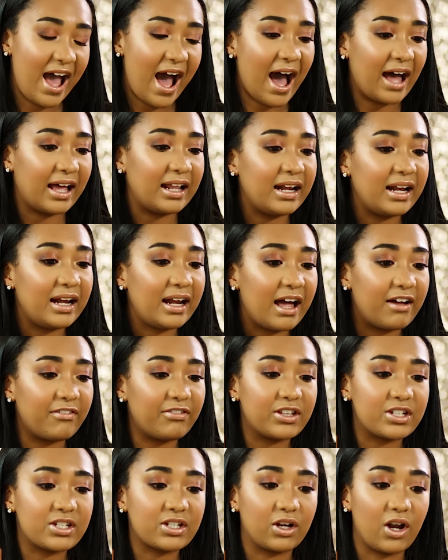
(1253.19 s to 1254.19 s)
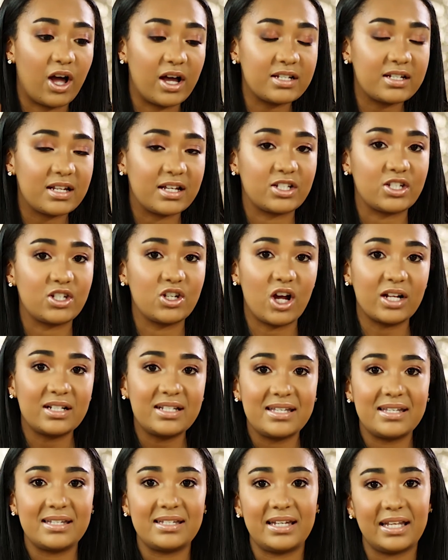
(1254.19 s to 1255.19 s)
I love this gloss. It's not
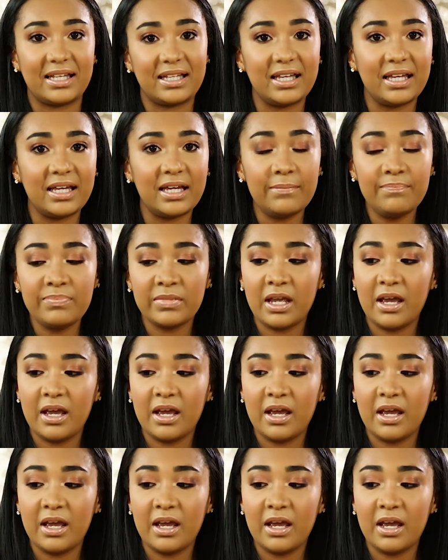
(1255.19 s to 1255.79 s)
sticky.